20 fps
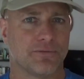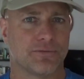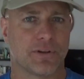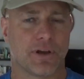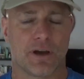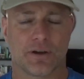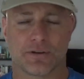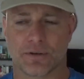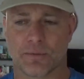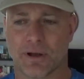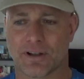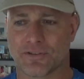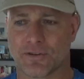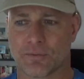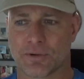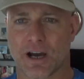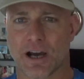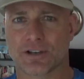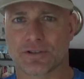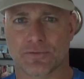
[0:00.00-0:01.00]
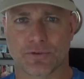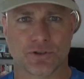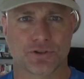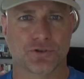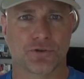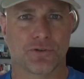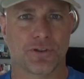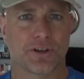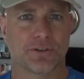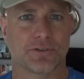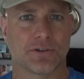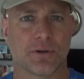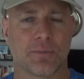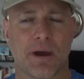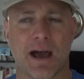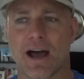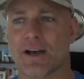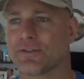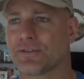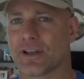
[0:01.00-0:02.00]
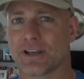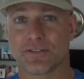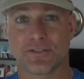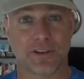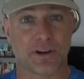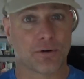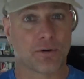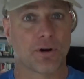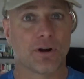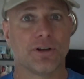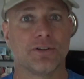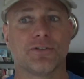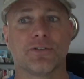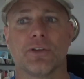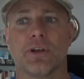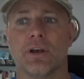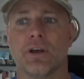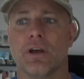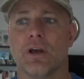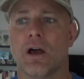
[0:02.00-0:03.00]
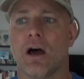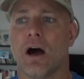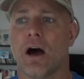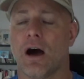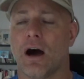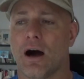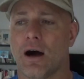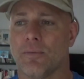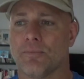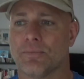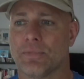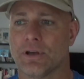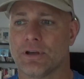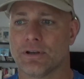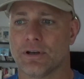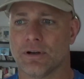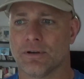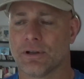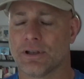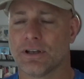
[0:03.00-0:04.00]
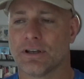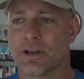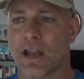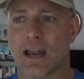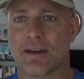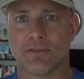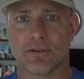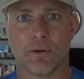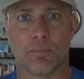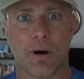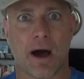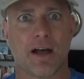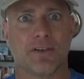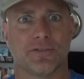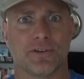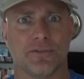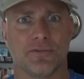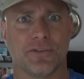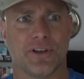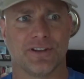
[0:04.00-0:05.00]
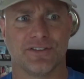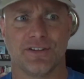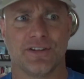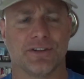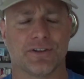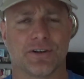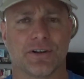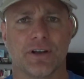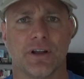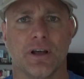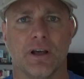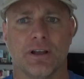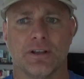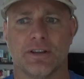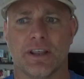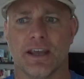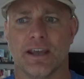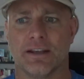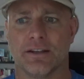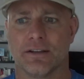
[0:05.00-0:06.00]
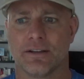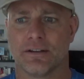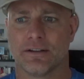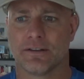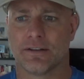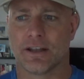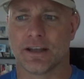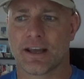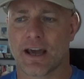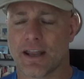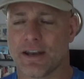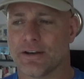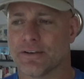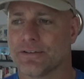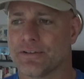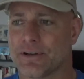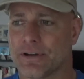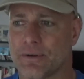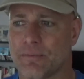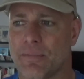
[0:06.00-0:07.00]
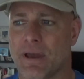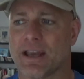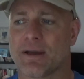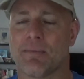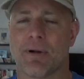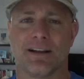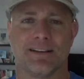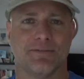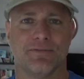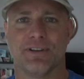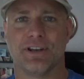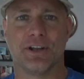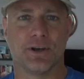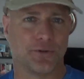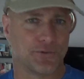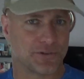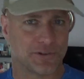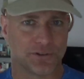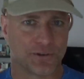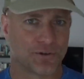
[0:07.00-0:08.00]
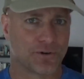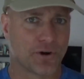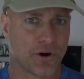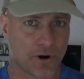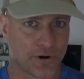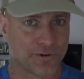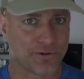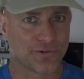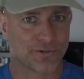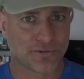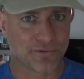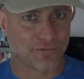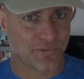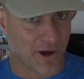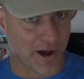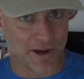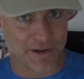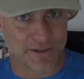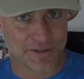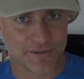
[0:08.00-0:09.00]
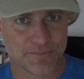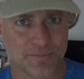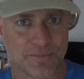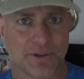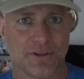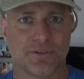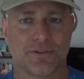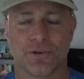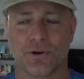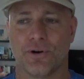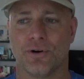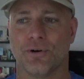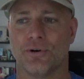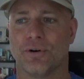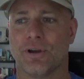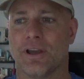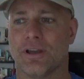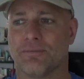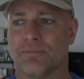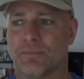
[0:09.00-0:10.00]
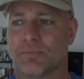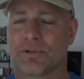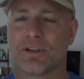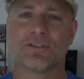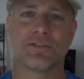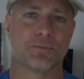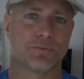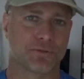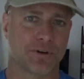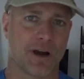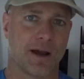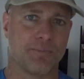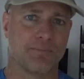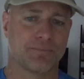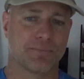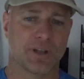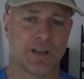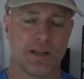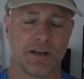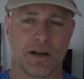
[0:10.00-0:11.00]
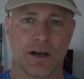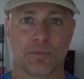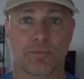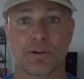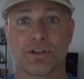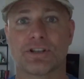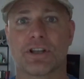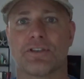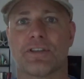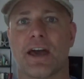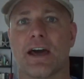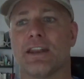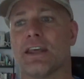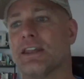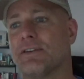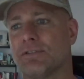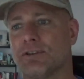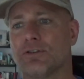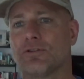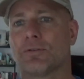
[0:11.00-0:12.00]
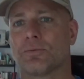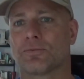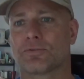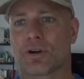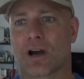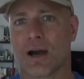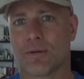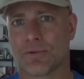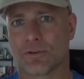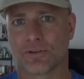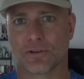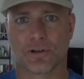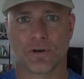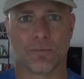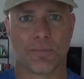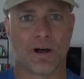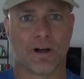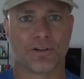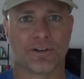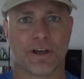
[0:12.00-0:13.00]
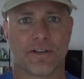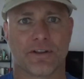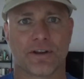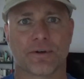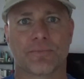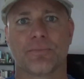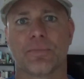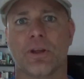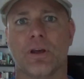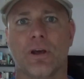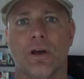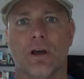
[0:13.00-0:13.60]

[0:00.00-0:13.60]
talked about some controversial things in the past, like steroids, you know, and not even a positive sense either. They kind of make my videos a little harder to find. So please subscribe, and I appreciate that. And if you do subscribe, there's a little bell down there.